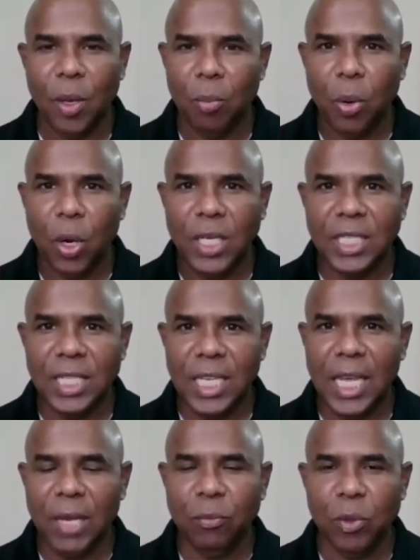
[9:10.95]
Point
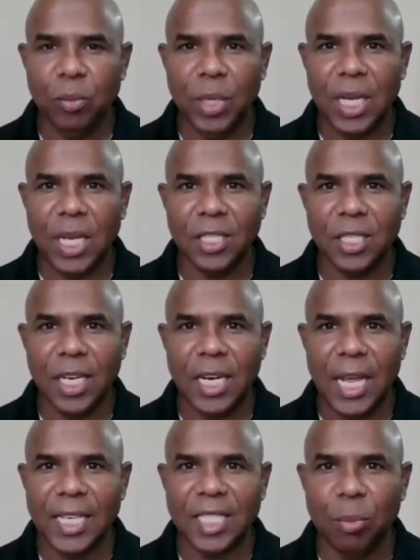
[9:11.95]
A would be considered
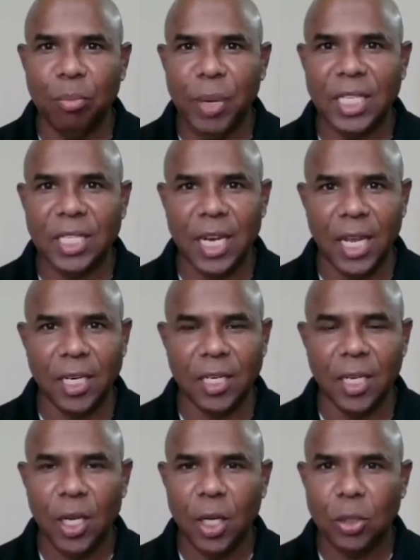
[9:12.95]
as the baseline.
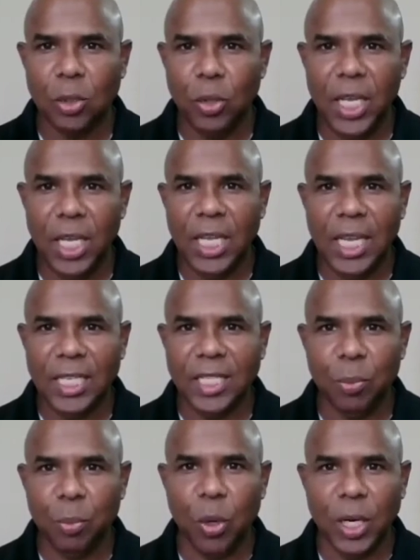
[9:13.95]
Today he is
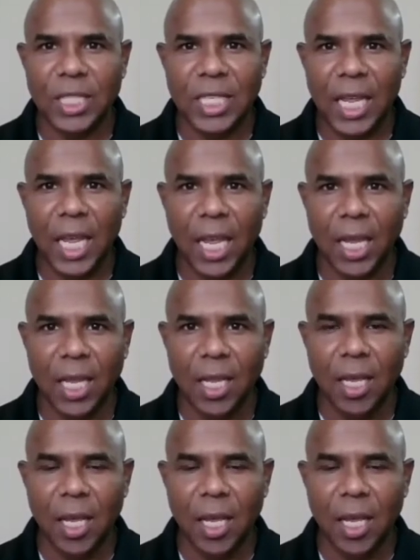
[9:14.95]
at point A